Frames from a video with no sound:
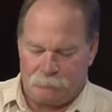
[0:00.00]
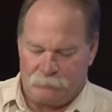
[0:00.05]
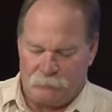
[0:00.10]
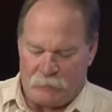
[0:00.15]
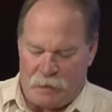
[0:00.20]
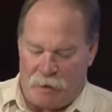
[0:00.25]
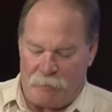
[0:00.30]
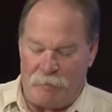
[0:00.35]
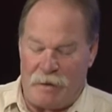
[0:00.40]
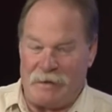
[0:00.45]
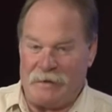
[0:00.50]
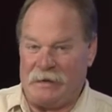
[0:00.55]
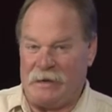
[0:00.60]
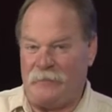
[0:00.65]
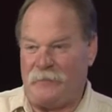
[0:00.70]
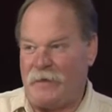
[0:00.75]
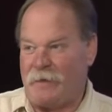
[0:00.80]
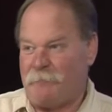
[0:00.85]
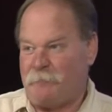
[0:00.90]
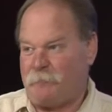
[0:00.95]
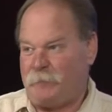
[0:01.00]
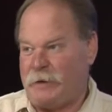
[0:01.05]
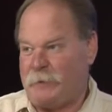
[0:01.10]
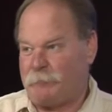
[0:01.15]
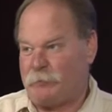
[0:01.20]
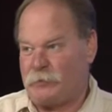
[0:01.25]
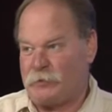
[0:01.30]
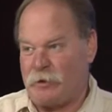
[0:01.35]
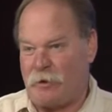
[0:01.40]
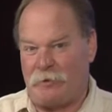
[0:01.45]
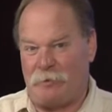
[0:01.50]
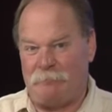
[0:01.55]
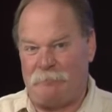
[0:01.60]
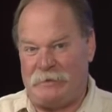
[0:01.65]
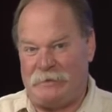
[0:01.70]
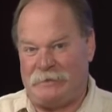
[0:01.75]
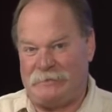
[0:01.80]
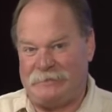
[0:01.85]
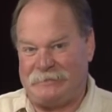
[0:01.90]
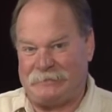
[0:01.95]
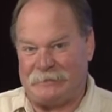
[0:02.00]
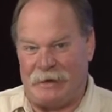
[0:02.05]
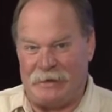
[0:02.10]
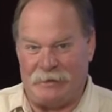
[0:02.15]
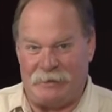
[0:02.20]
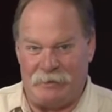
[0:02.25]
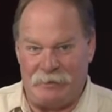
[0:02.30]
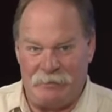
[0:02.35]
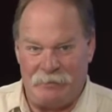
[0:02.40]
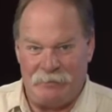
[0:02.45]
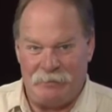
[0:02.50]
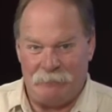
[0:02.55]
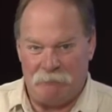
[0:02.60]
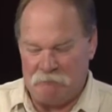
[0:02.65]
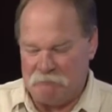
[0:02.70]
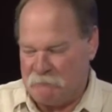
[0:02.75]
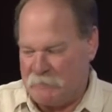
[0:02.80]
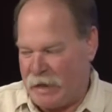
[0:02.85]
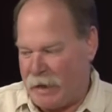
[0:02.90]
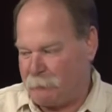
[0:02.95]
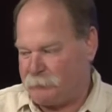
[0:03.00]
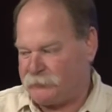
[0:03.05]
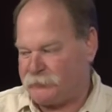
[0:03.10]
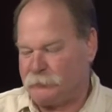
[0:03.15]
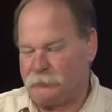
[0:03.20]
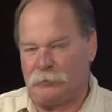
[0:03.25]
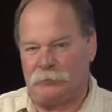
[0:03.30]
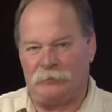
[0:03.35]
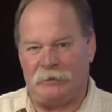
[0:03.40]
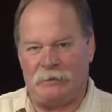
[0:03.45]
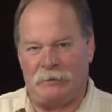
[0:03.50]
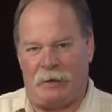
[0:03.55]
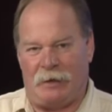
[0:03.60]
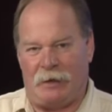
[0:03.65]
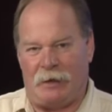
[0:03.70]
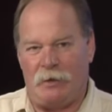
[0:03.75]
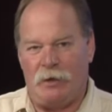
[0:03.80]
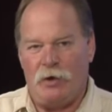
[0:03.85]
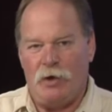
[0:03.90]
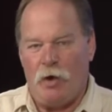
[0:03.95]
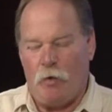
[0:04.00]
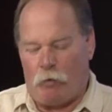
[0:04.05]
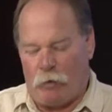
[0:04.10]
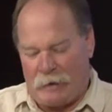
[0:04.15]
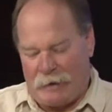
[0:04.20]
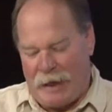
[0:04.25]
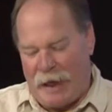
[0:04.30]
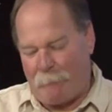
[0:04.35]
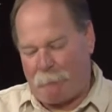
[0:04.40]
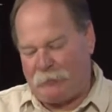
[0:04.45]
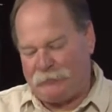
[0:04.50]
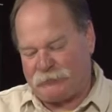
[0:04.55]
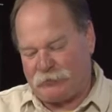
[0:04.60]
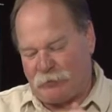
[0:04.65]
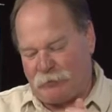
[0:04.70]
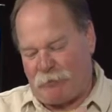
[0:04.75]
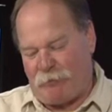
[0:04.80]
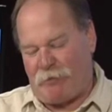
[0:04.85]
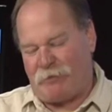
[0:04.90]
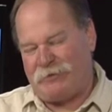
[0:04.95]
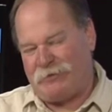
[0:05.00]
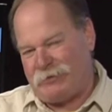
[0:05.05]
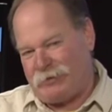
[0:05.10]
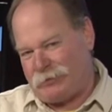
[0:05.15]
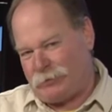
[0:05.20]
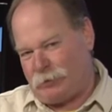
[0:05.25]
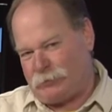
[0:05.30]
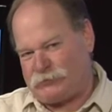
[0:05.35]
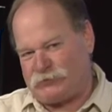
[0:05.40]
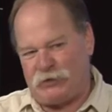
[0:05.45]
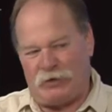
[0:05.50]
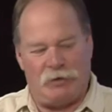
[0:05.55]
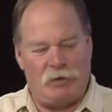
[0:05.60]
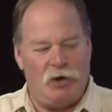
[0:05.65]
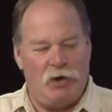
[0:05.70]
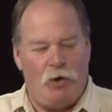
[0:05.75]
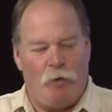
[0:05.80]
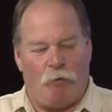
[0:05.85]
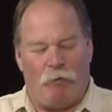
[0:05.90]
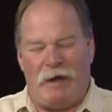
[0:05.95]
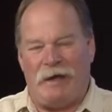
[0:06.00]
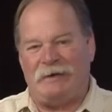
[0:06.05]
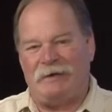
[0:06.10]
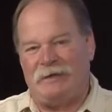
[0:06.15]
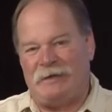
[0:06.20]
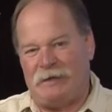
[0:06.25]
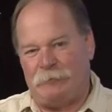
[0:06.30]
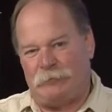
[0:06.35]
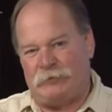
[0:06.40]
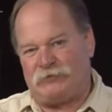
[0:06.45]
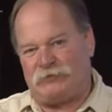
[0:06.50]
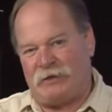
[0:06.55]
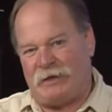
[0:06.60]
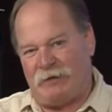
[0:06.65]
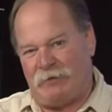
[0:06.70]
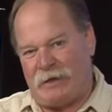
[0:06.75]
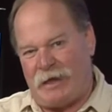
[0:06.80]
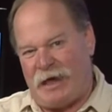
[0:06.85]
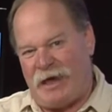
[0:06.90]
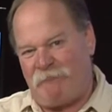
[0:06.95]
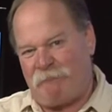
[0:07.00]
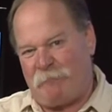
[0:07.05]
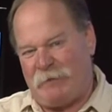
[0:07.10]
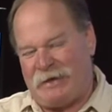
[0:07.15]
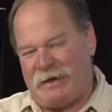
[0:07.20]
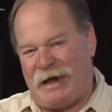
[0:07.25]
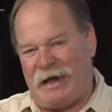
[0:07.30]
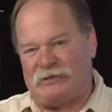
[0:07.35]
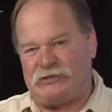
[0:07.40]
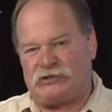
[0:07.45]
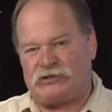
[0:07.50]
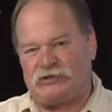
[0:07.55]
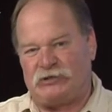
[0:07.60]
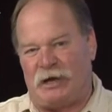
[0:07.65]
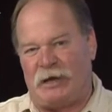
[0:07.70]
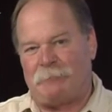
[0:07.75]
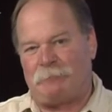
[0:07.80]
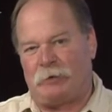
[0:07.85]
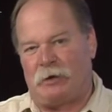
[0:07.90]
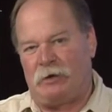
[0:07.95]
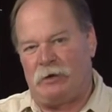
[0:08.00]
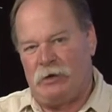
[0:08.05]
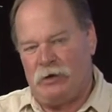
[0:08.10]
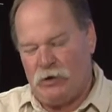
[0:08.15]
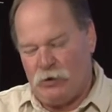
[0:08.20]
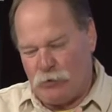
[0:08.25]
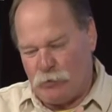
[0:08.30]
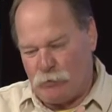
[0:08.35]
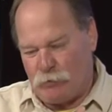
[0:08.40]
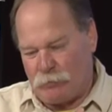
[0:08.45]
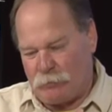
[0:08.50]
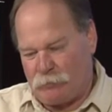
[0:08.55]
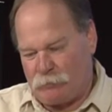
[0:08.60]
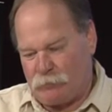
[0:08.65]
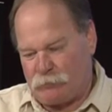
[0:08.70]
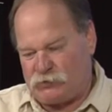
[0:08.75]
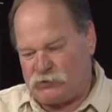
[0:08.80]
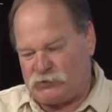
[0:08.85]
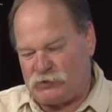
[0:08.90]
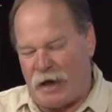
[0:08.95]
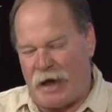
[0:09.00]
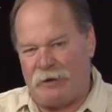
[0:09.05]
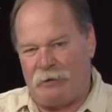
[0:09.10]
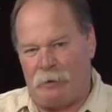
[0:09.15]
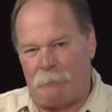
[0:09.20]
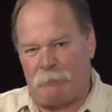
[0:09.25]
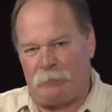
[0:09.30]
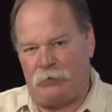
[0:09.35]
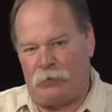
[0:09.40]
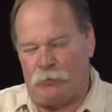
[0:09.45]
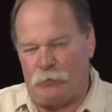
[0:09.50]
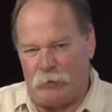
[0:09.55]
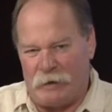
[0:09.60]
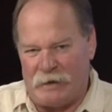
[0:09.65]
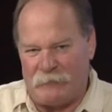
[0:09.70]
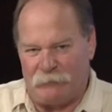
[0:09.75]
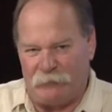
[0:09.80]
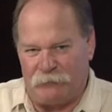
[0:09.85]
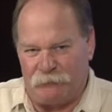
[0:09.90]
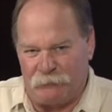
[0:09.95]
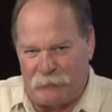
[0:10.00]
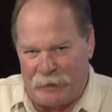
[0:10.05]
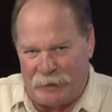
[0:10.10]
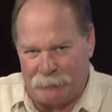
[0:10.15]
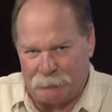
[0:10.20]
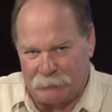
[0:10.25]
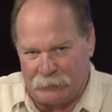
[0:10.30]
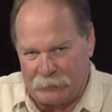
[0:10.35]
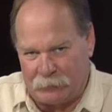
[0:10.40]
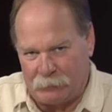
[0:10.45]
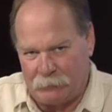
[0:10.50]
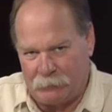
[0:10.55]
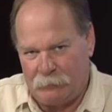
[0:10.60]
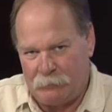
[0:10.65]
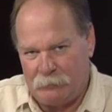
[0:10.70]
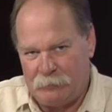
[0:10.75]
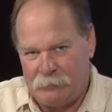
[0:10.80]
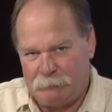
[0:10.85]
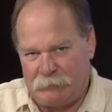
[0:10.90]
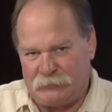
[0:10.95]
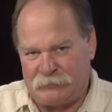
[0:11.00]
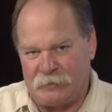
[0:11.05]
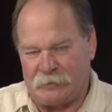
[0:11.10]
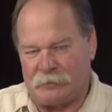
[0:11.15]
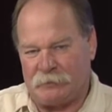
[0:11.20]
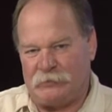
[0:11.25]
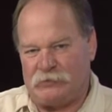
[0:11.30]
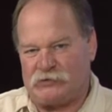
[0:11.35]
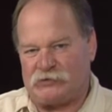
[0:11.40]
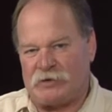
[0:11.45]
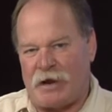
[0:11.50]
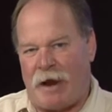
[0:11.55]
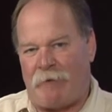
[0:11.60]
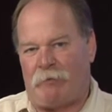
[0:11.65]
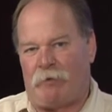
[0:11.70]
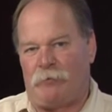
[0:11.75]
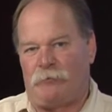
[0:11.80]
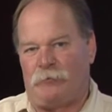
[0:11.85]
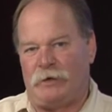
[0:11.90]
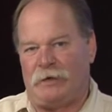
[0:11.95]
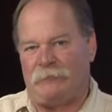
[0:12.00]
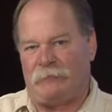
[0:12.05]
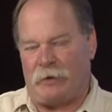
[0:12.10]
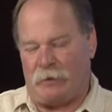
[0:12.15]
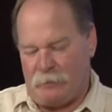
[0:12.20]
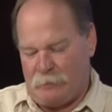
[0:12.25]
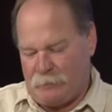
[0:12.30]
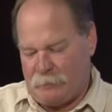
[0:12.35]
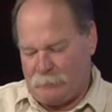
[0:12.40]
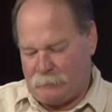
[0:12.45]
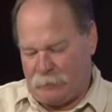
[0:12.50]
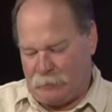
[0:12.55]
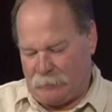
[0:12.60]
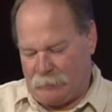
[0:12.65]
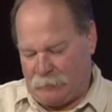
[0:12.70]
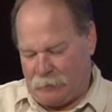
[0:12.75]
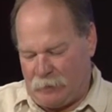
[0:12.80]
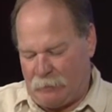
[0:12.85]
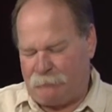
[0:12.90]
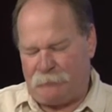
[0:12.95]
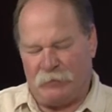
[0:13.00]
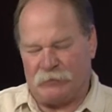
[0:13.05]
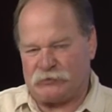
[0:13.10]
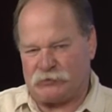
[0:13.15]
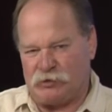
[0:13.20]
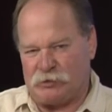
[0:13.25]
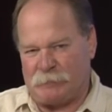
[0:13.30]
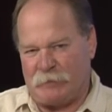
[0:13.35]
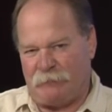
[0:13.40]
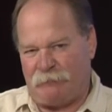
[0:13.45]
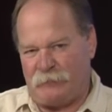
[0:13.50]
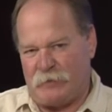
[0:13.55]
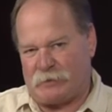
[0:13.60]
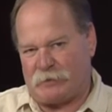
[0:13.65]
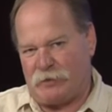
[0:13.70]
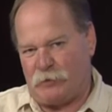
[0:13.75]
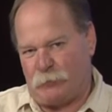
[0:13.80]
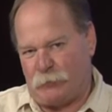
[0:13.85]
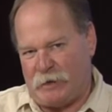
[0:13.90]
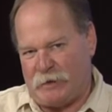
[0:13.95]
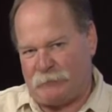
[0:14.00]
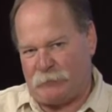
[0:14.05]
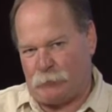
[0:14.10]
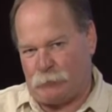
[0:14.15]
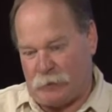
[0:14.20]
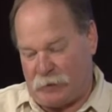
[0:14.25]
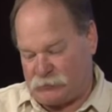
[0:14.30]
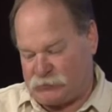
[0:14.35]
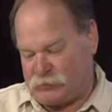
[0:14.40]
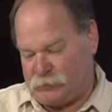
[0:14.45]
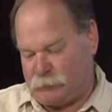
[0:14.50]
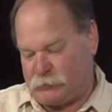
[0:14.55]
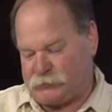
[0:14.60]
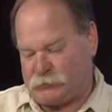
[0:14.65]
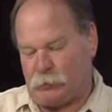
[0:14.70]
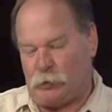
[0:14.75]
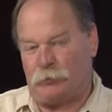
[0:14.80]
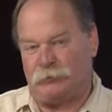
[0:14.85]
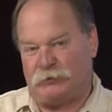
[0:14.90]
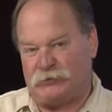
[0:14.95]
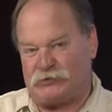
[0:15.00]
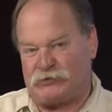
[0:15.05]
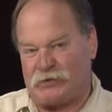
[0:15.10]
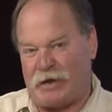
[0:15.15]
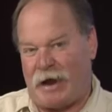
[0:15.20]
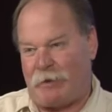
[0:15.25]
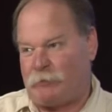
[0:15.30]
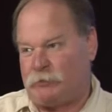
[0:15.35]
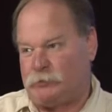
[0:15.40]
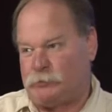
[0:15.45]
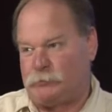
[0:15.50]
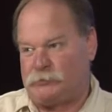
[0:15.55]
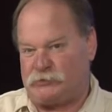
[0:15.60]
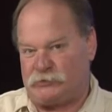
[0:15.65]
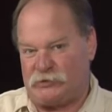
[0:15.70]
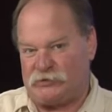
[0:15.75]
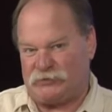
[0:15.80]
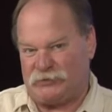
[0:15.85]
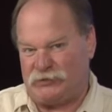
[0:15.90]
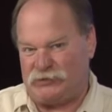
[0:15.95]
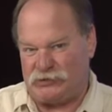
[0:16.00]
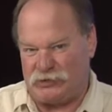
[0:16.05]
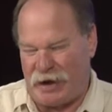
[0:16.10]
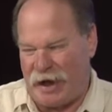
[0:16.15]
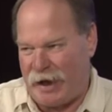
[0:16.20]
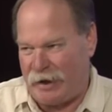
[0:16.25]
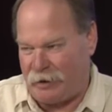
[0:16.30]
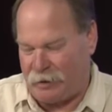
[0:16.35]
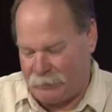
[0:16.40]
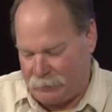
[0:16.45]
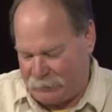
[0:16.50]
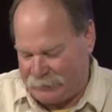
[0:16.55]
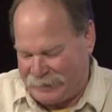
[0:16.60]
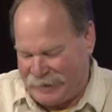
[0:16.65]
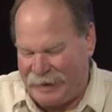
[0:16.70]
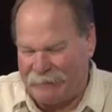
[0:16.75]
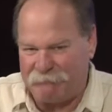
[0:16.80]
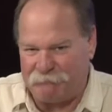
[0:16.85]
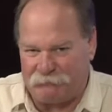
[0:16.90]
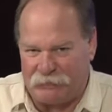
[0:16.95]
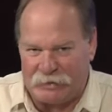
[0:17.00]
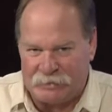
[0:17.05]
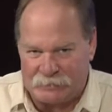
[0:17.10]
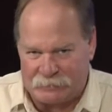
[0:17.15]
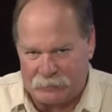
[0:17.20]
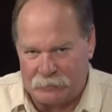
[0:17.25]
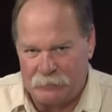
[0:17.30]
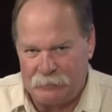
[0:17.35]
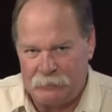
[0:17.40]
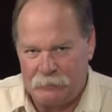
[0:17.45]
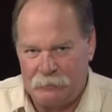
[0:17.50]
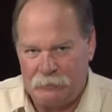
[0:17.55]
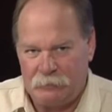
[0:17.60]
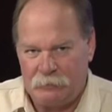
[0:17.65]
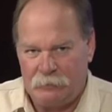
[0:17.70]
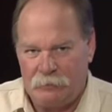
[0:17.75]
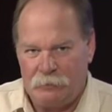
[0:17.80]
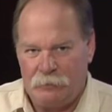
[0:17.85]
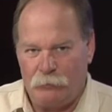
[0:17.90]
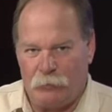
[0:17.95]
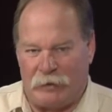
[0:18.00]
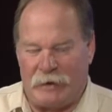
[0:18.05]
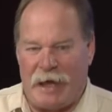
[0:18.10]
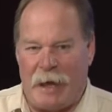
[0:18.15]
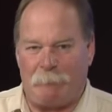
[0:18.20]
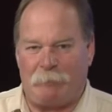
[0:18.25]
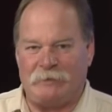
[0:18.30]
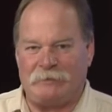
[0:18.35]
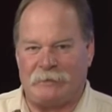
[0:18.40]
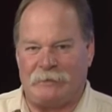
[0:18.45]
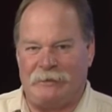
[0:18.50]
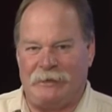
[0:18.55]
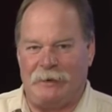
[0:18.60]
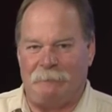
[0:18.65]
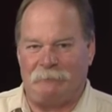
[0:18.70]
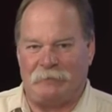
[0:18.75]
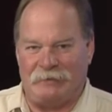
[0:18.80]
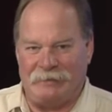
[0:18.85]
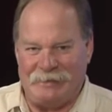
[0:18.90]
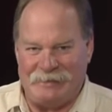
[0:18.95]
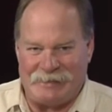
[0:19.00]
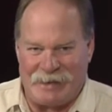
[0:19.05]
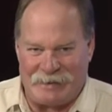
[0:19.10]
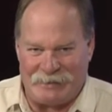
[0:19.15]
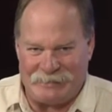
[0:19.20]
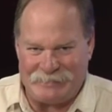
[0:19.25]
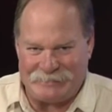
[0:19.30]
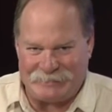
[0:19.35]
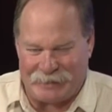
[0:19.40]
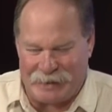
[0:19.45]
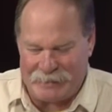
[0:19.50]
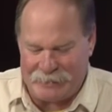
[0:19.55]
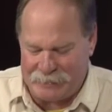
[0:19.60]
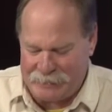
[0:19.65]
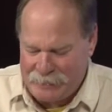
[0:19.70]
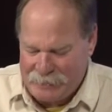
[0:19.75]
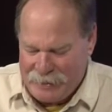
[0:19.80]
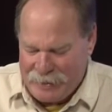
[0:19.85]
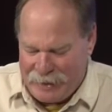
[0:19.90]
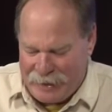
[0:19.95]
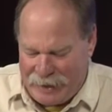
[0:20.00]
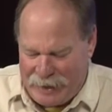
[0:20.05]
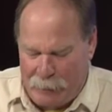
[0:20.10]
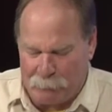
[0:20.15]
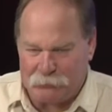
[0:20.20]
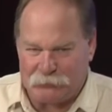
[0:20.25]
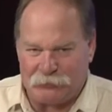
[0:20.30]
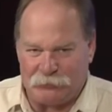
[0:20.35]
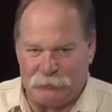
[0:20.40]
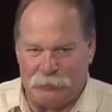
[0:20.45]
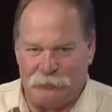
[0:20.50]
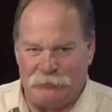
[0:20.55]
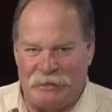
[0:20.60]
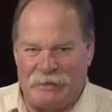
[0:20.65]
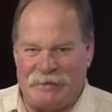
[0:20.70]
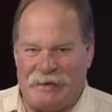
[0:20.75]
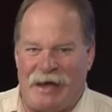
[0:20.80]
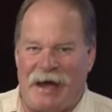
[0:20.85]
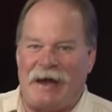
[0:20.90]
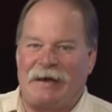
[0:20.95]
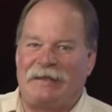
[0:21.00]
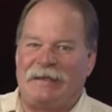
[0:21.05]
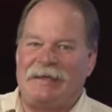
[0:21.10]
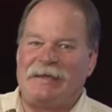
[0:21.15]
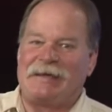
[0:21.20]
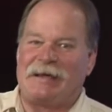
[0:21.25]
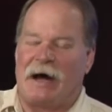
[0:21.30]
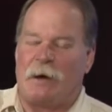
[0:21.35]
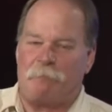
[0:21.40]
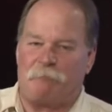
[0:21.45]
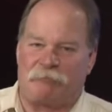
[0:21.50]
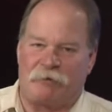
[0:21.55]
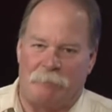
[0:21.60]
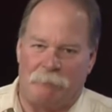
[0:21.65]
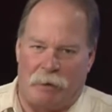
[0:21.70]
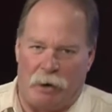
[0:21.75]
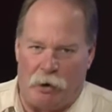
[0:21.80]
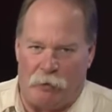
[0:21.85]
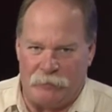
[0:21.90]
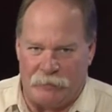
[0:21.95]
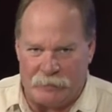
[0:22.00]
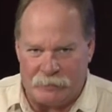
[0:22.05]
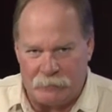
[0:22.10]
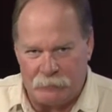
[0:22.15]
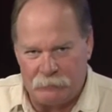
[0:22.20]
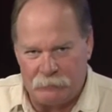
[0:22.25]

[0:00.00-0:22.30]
Are any of them people going to be indicted? Absolutely not. What happened to Ron Hideyoshi when he was the FBI sniper who shot up the Weaver family? Particularly Sarah Weaver, Vicki Weaver, while she was holding Sarah, who was just a child, an infant. What happened to him? Did he get indicted? Absolutely not. He got promoted.